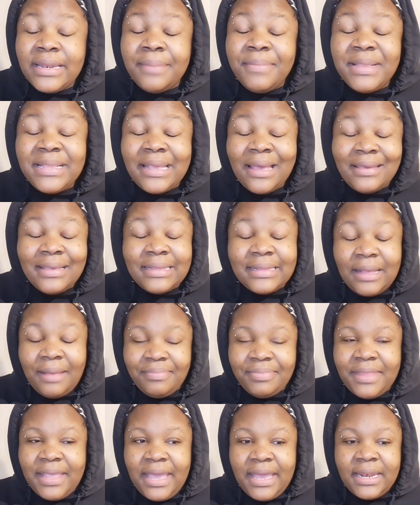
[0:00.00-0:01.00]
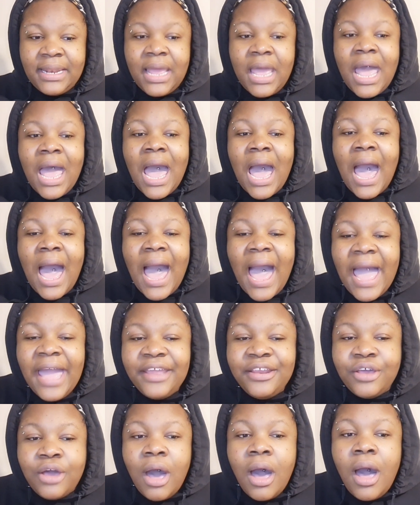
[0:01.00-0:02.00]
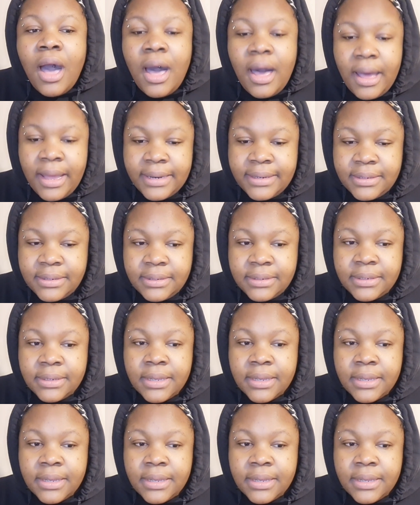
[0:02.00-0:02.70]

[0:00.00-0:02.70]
Let me tell you something. I can't.